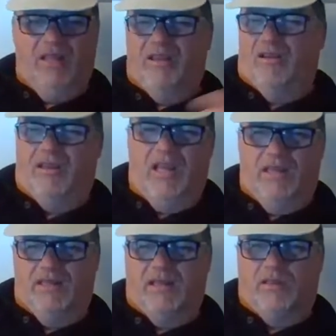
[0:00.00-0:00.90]
you got
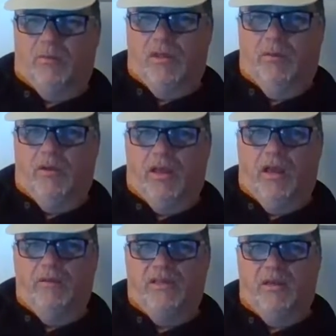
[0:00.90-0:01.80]
kids, that's the one you want to
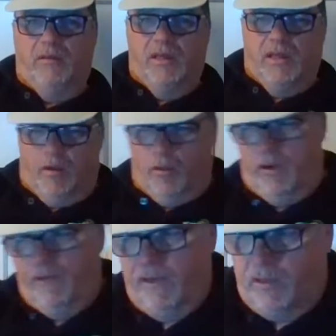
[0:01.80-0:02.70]
go to. Or if you're